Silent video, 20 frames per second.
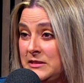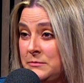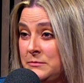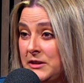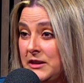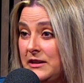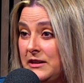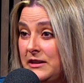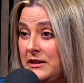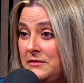
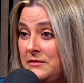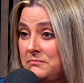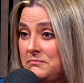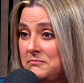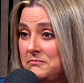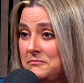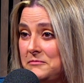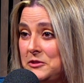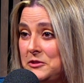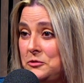Mackay.
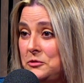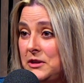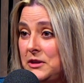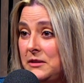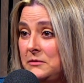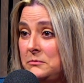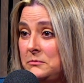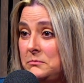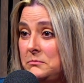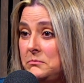You
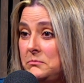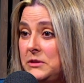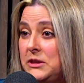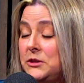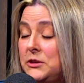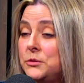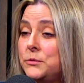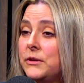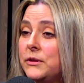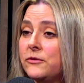can be
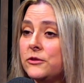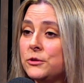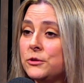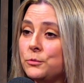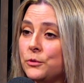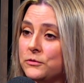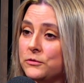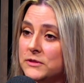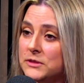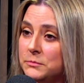whoever you
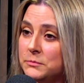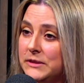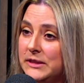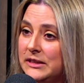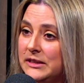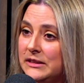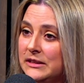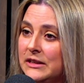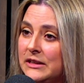want to be.